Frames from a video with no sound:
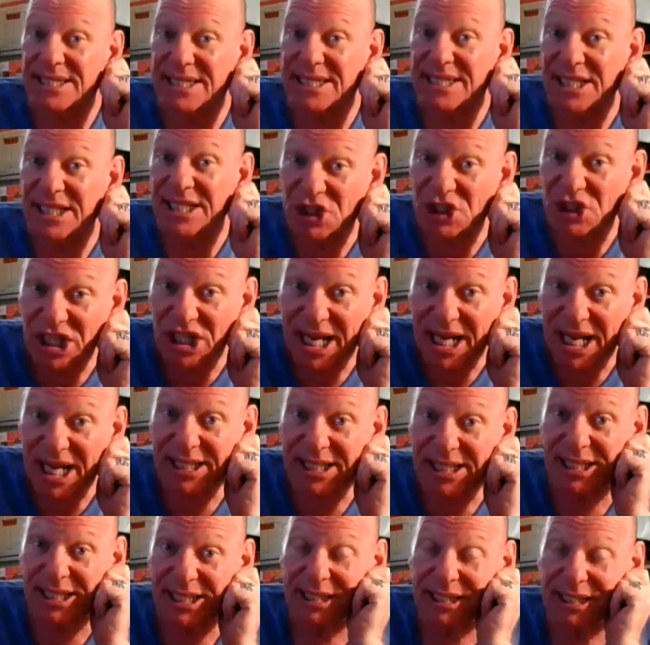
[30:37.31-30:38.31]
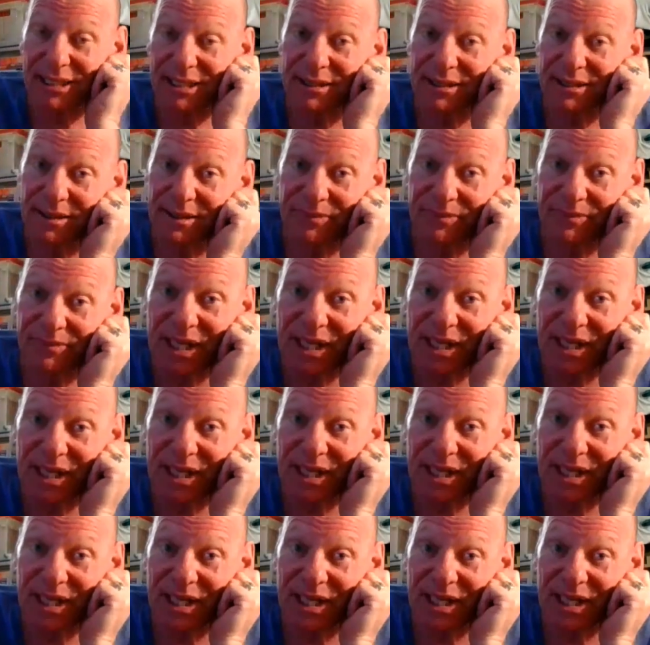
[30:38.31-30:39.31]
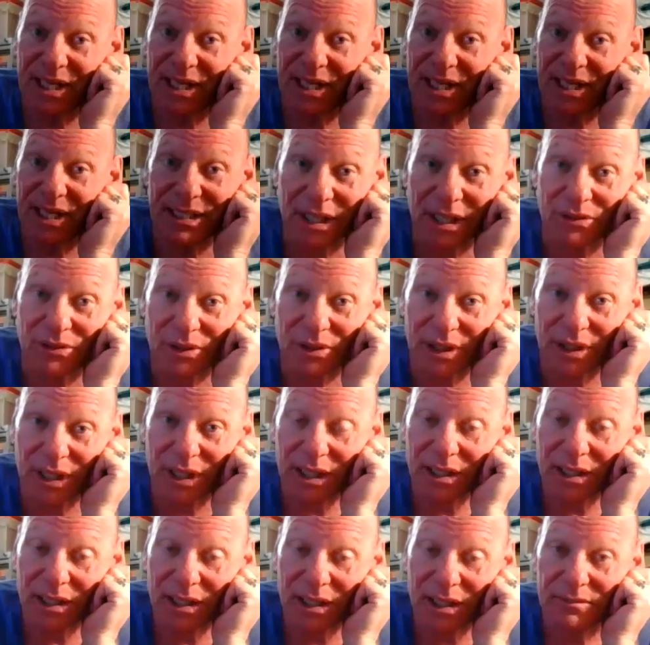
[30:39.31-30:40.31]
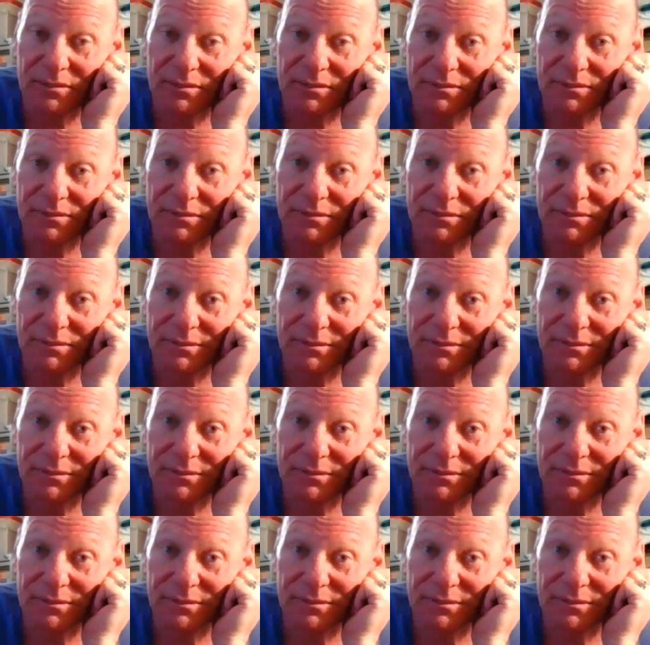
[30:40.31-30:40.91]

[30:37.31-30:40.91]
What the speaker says: It's a cheque. Isn't that right, Your Honour?